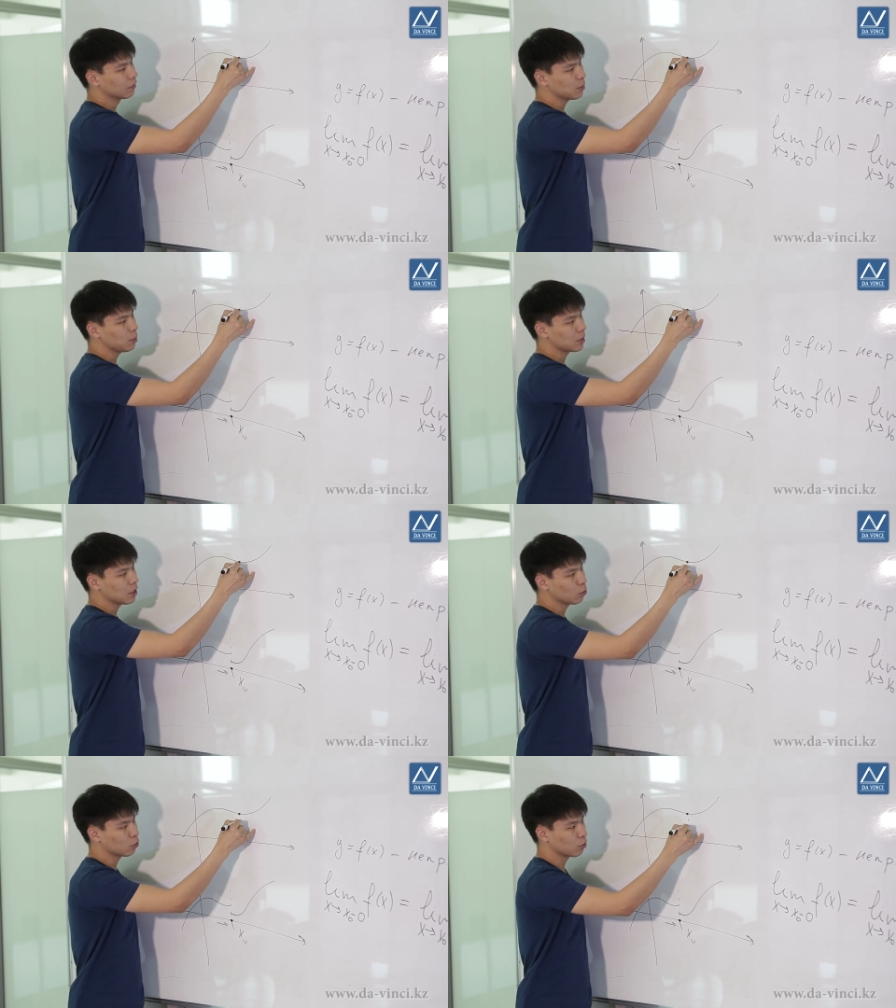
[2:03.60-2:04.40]
let's
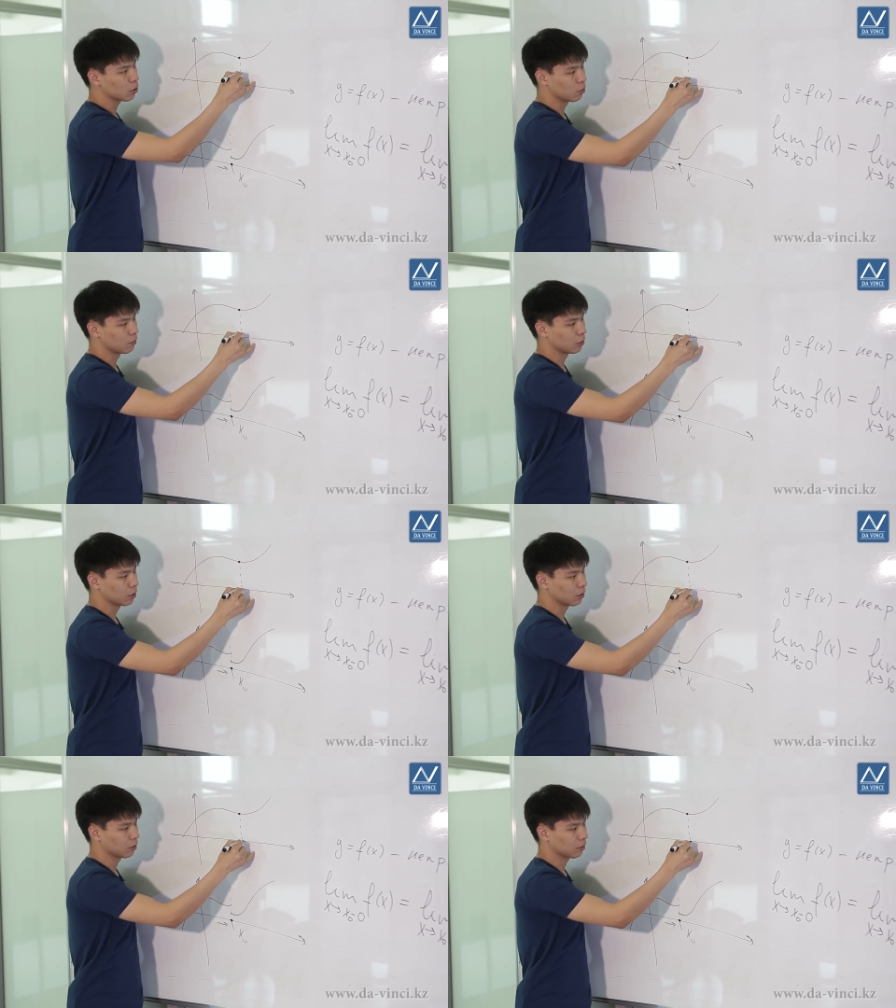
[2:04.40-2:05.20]
take the point
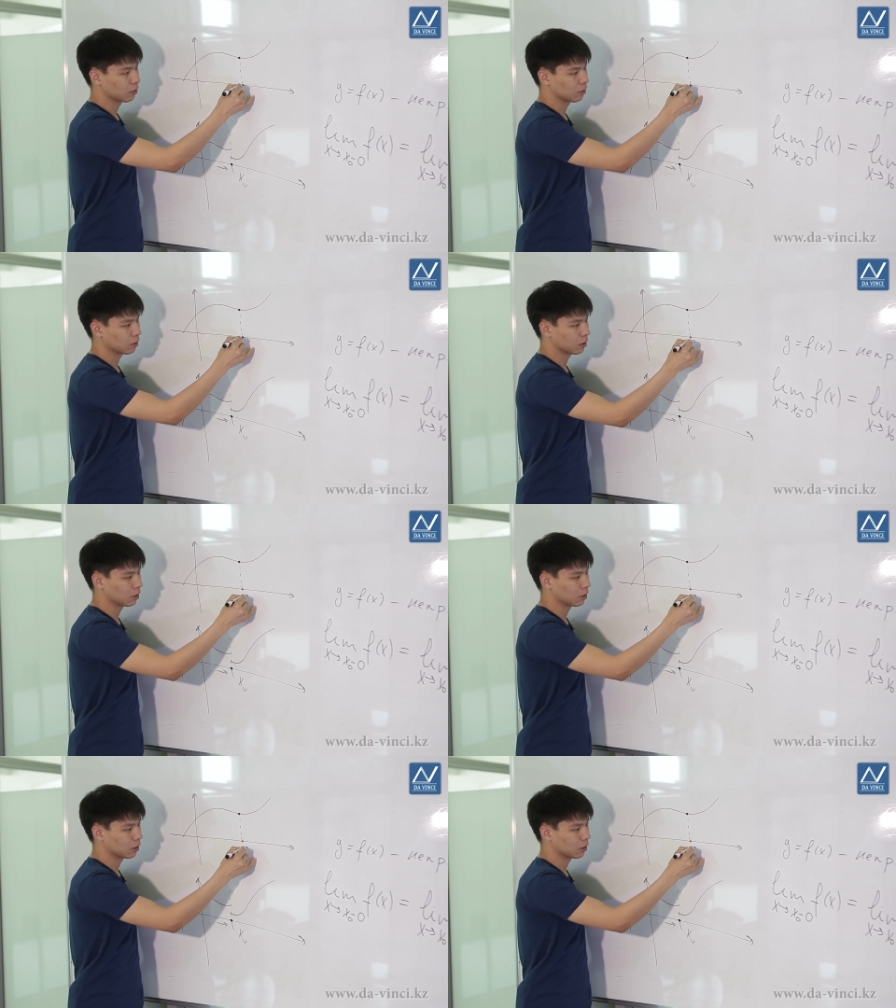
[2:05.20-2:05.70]
x0 here.